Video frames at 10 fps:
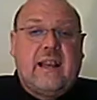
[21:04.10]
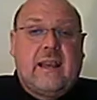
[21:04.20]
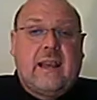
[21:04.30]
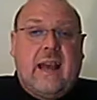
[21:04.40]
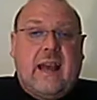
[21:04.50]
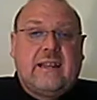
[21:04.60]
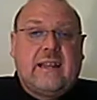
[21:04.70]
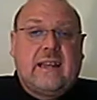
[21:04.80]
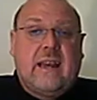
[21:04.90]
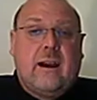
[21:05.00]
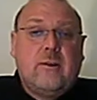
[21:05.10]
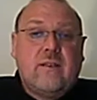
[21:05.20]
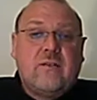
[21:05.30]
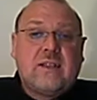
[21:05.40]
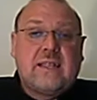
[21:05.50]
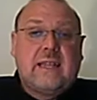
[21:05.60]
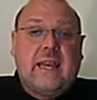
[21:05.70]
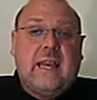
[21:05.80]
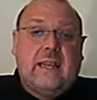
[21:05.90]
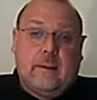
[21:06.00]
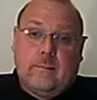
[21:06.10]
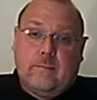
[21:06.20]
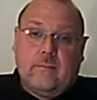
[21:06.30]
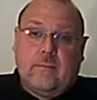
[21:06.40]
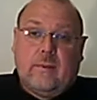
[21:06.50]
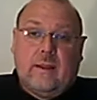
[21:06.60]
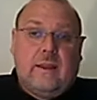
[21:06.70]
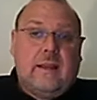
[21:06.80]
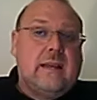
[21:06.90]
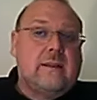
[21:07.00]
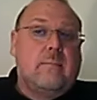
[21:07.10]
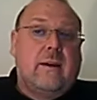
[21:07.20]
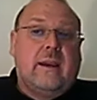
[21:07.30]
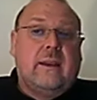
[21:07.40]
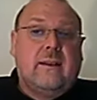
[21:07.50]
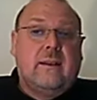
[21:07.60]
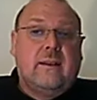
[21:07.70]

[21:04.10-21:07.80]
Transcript: a, and a coat of skin is made.